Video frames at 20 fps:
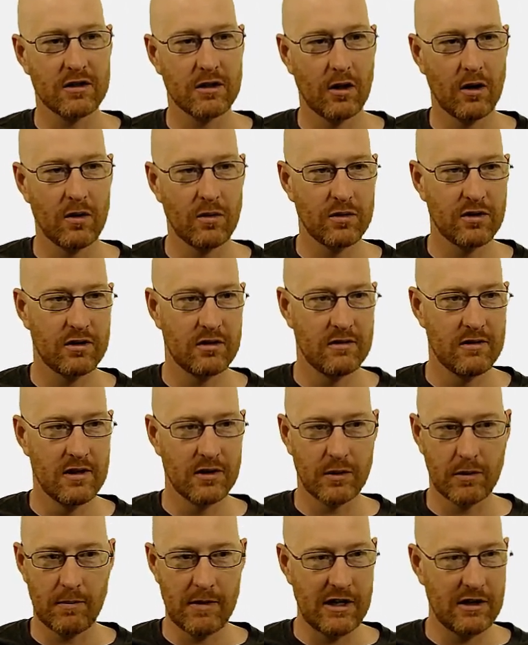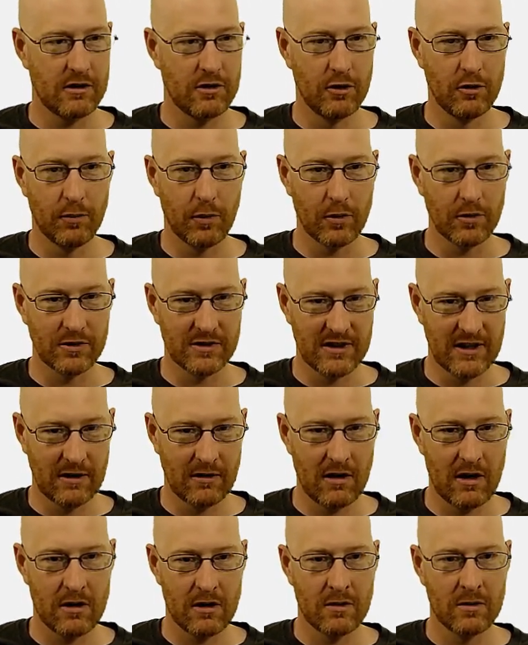So this would be tuple
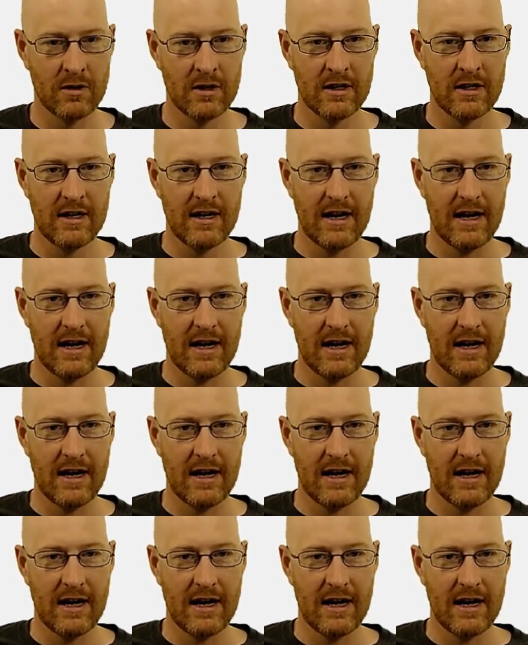zero,